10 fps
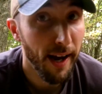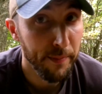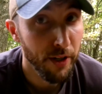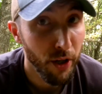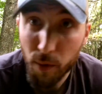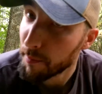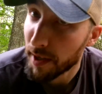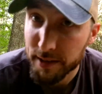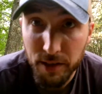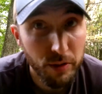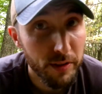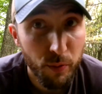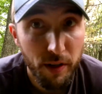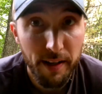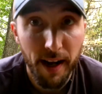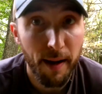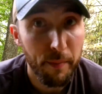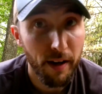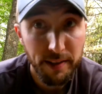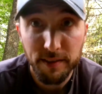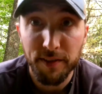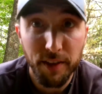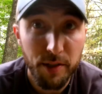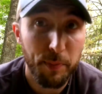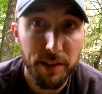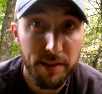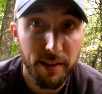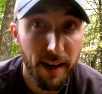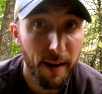I know I'm not the only one. I'm not the first person.